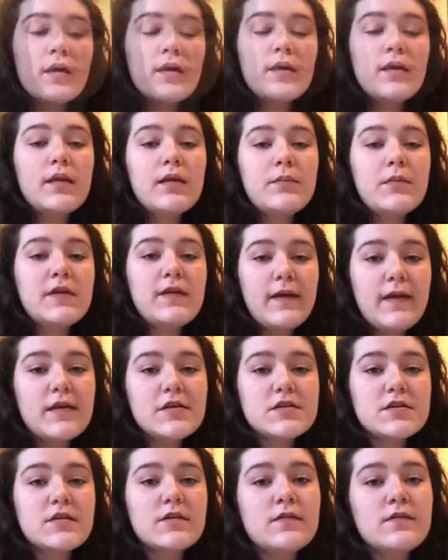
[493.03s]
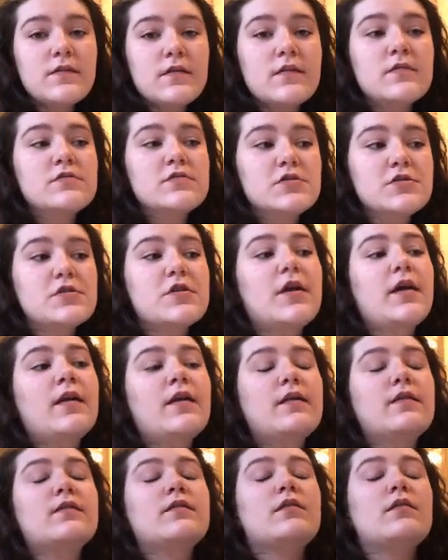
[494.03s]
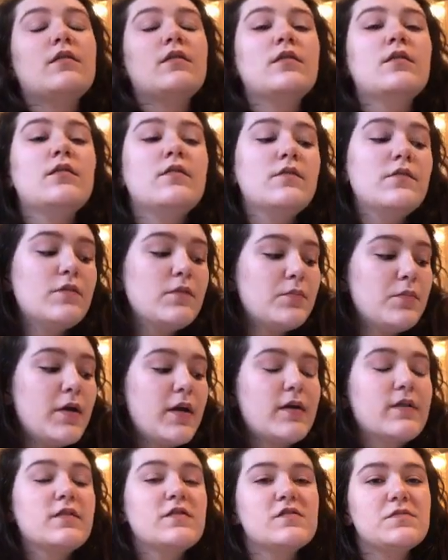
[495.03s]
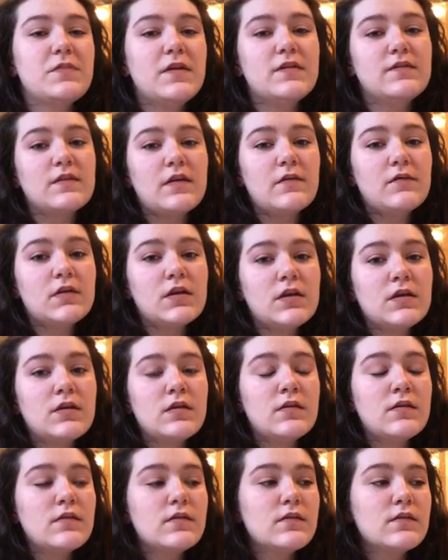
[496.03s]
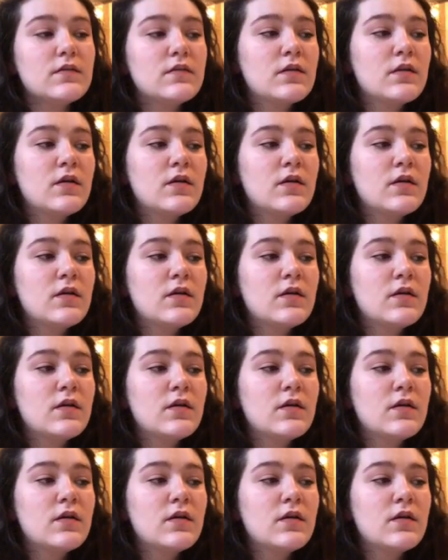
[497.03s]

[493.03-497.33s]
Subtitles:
Limitations and strengths of practice-based evidence.